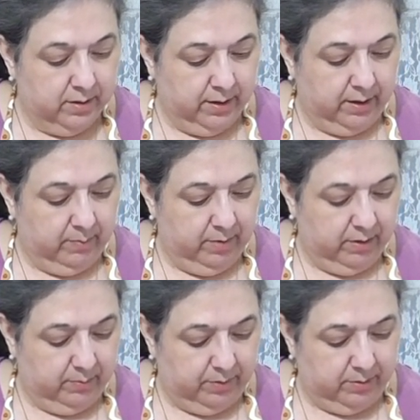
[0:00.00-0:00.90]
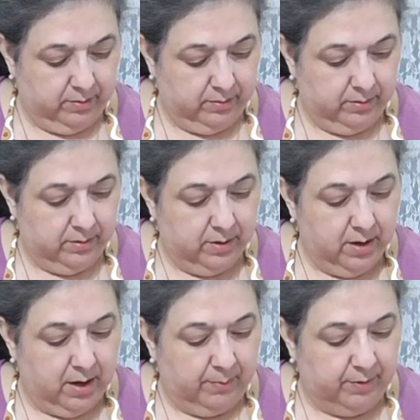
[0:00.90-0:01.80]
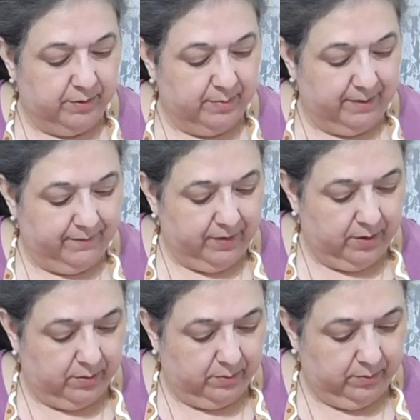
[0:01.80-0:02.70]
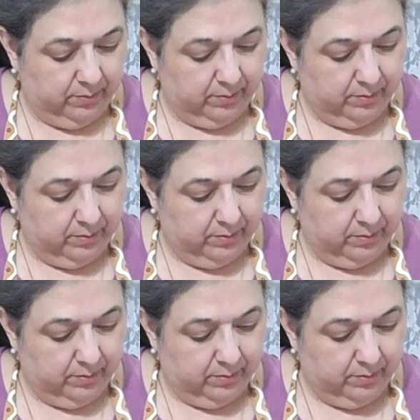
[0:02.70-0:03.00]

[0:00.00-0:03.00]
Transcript: Okay, come on, computer. I'm using my phone.